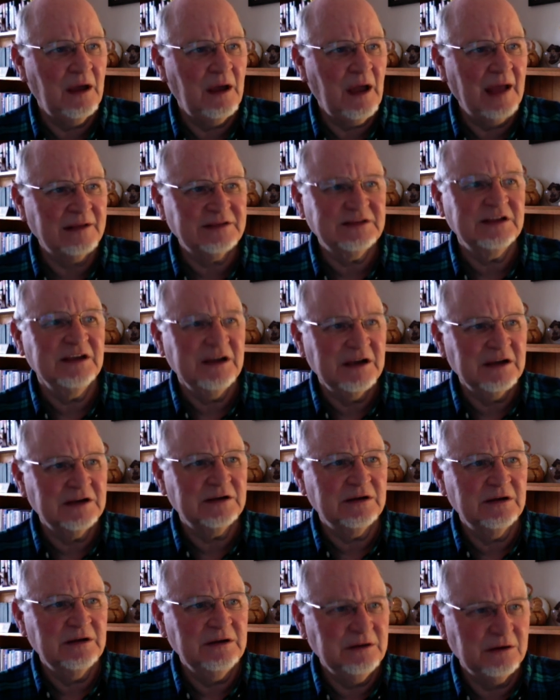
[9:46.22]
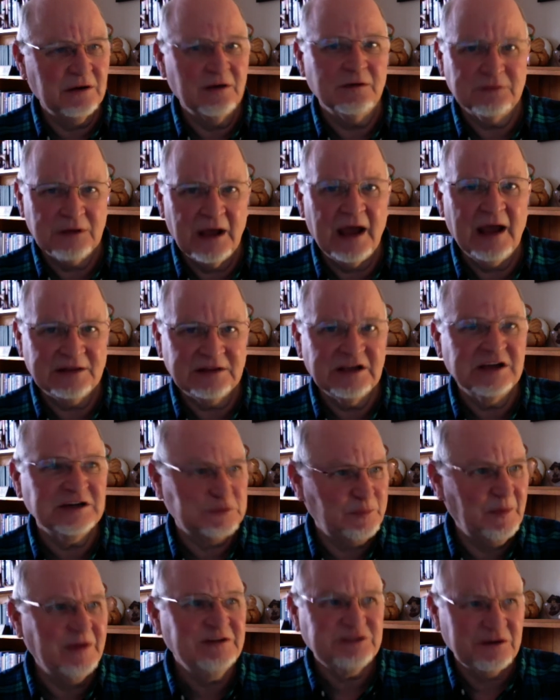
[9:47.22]
at the
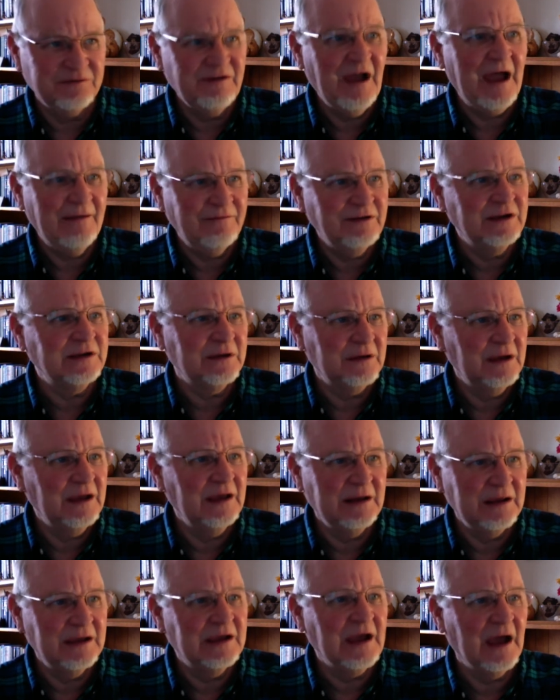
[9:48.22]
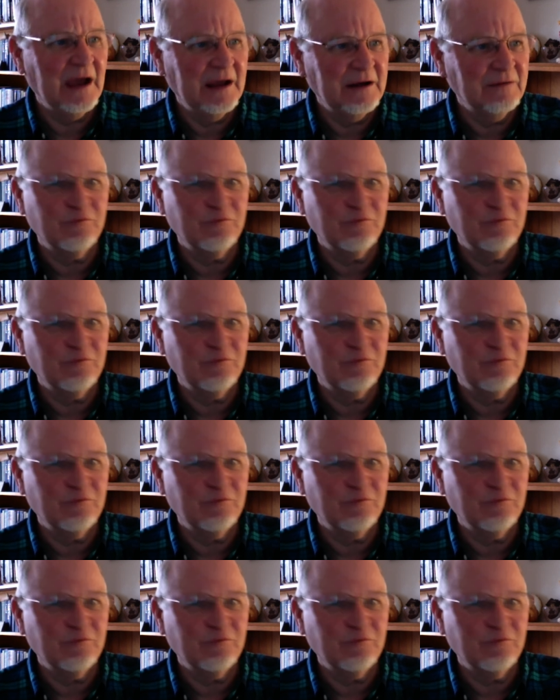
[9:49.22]
expense of having any kind of